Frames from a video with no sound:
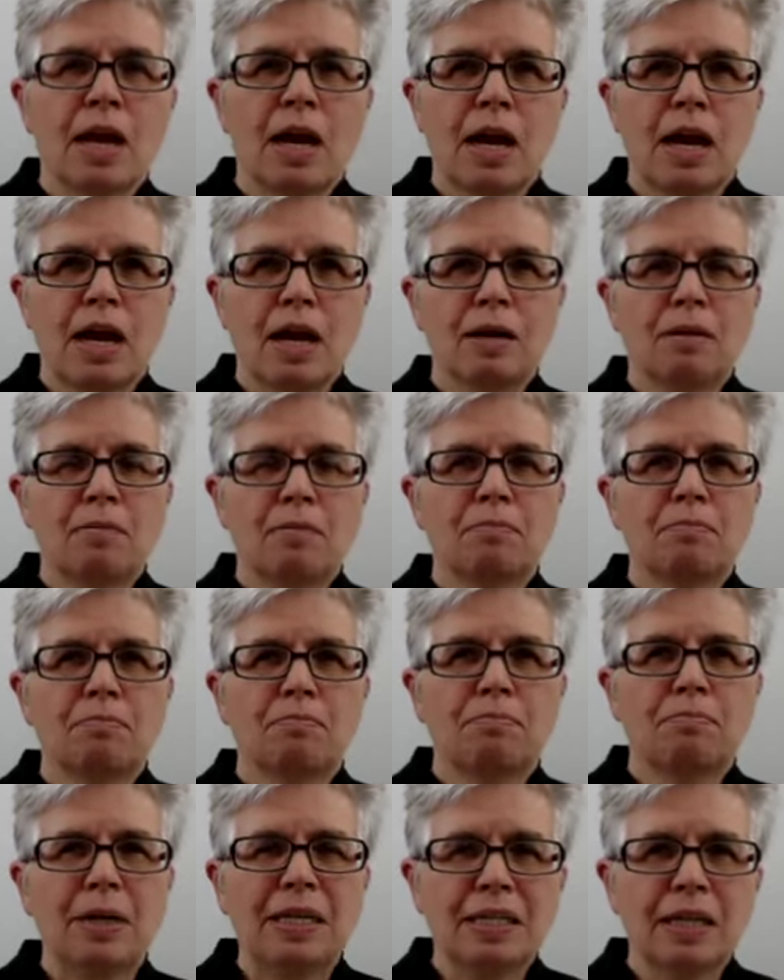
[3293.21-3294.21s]
Um,
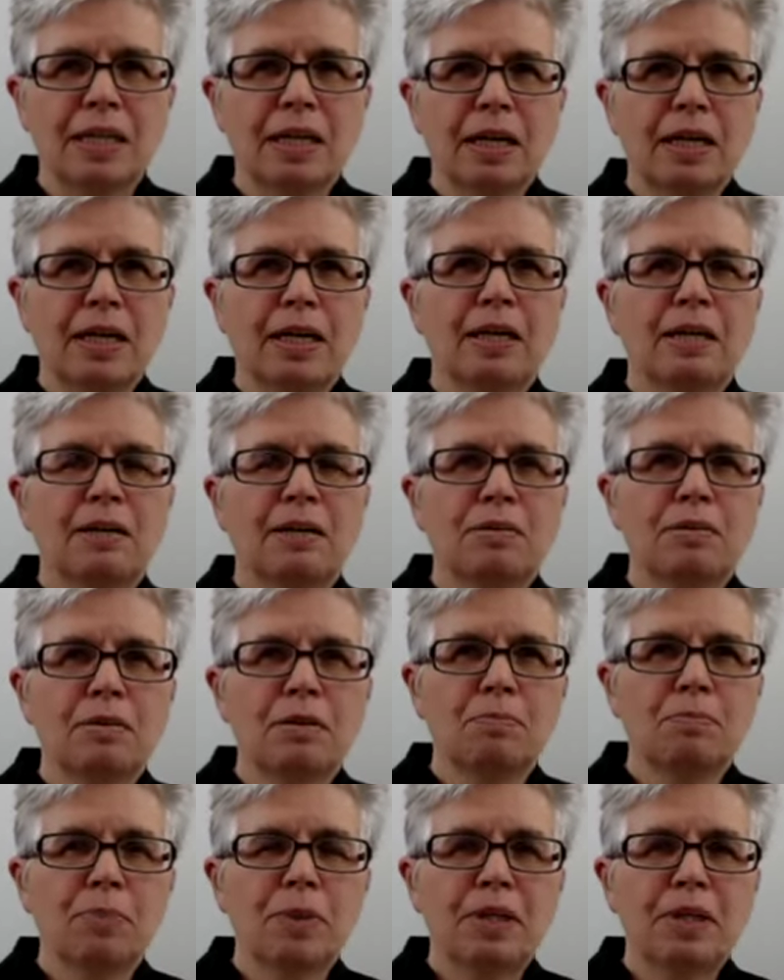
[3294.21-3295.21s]
basically,
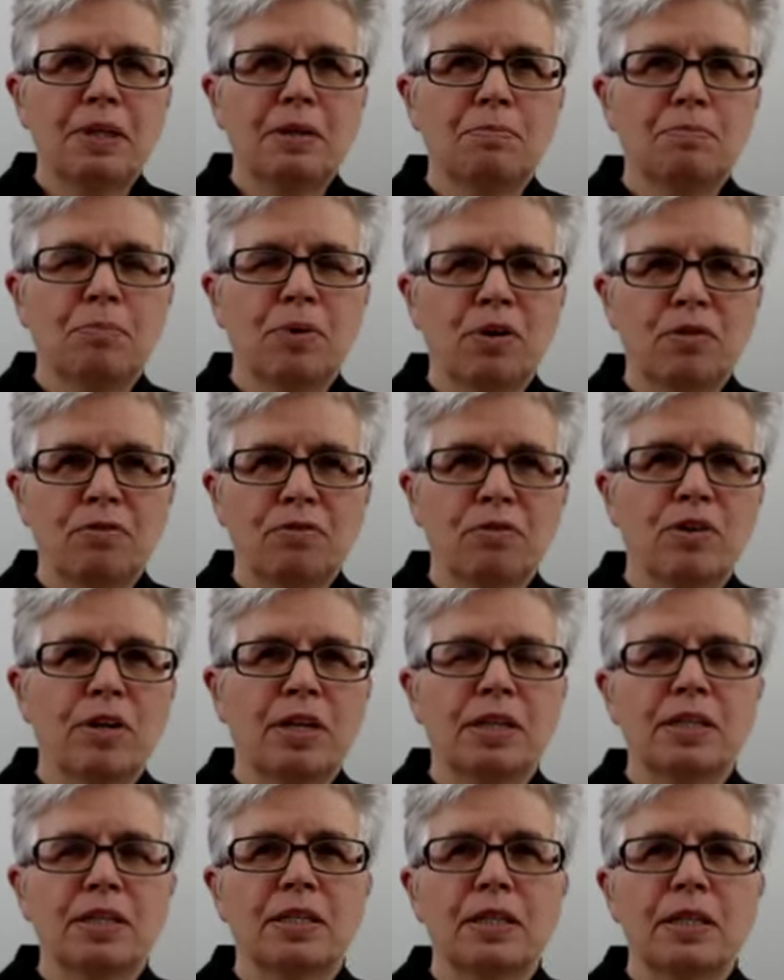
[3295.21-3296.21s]
you'll be
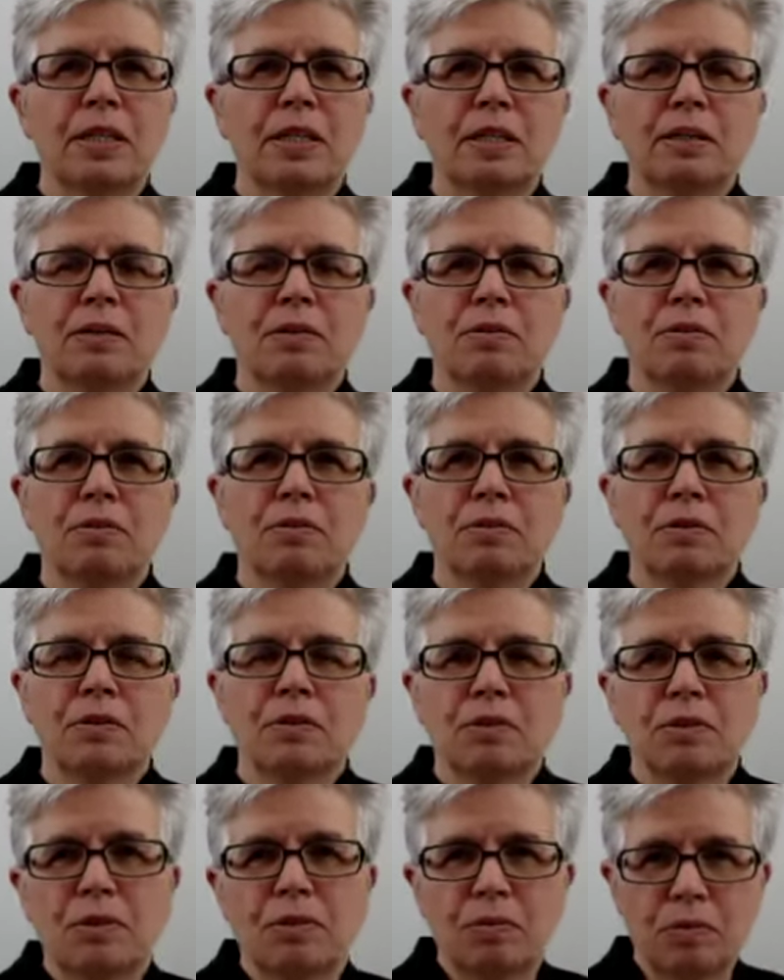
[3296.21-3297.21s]
perforating your so
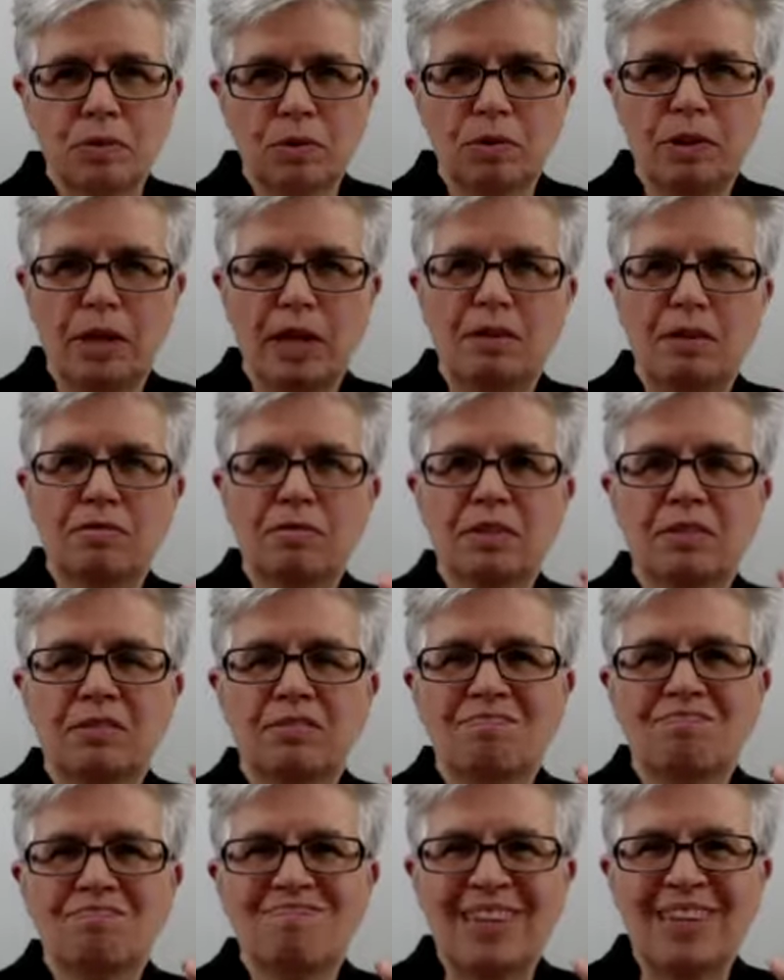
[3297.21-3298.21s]
you you'll have a
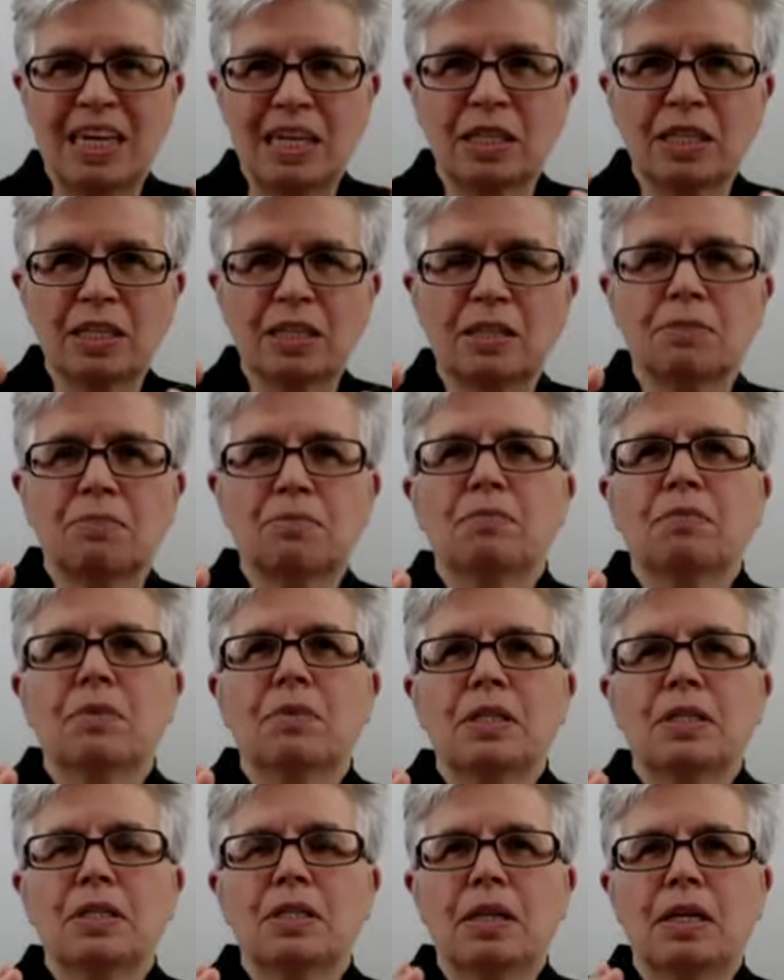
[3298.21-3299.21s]
duct
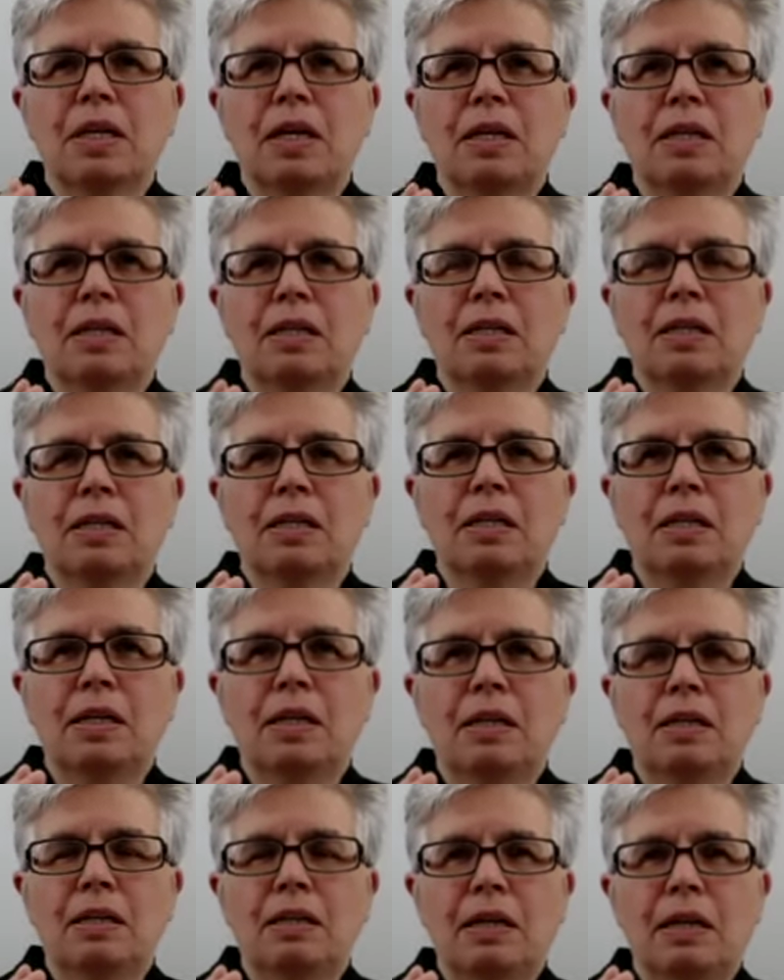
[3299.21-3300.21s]
within
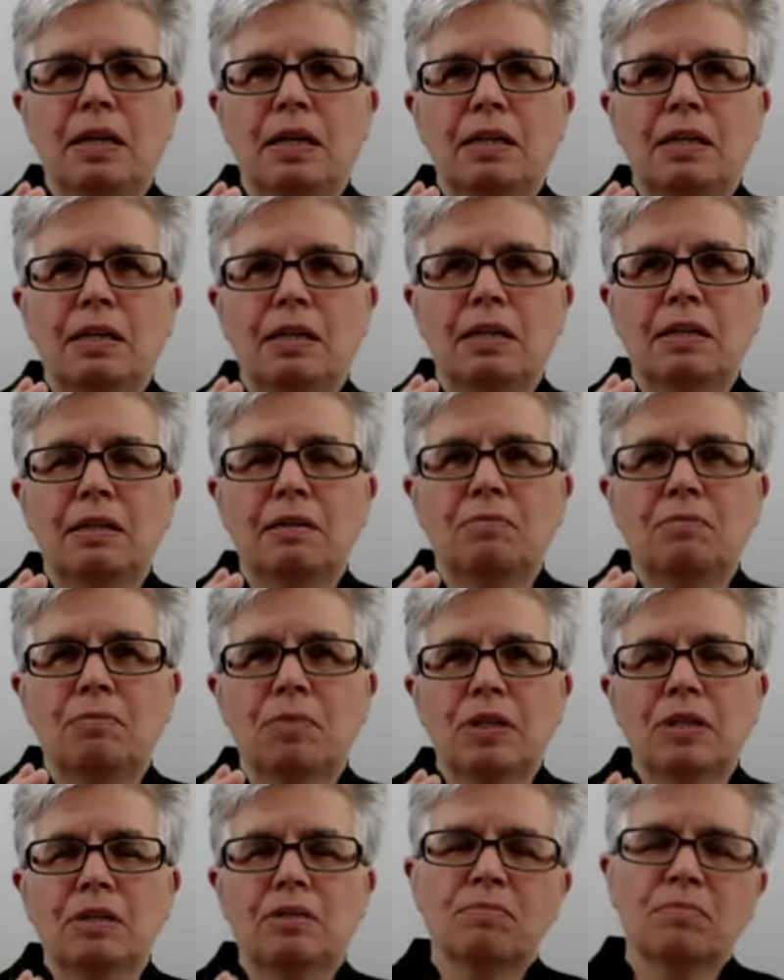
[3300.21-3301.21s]
the in
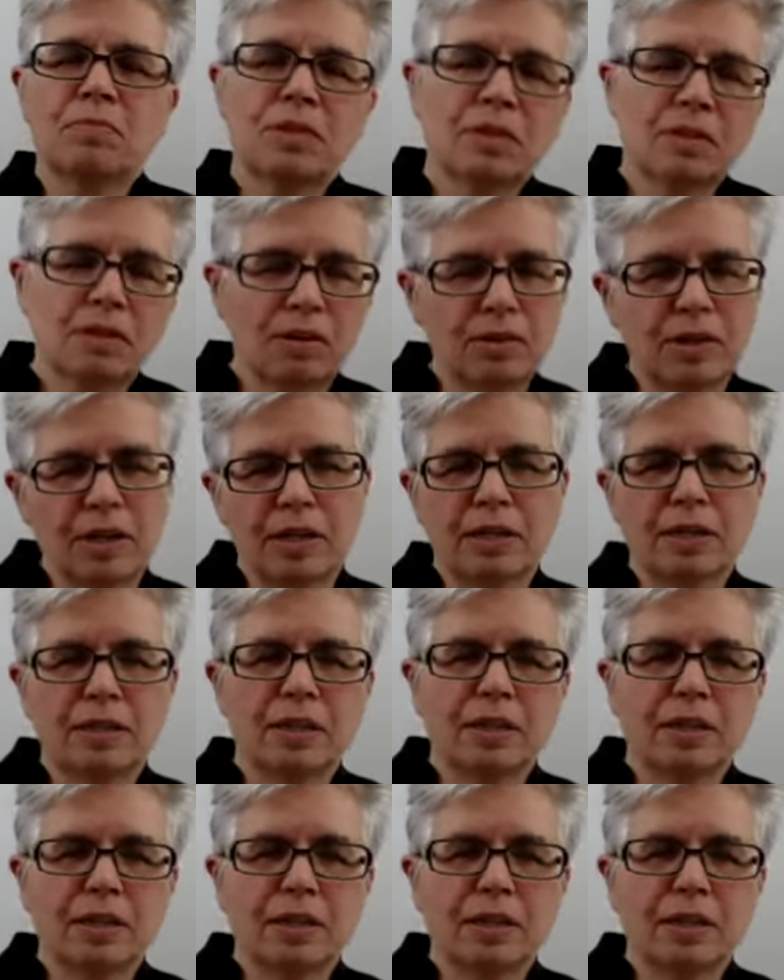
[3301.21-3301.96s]
well non-ducted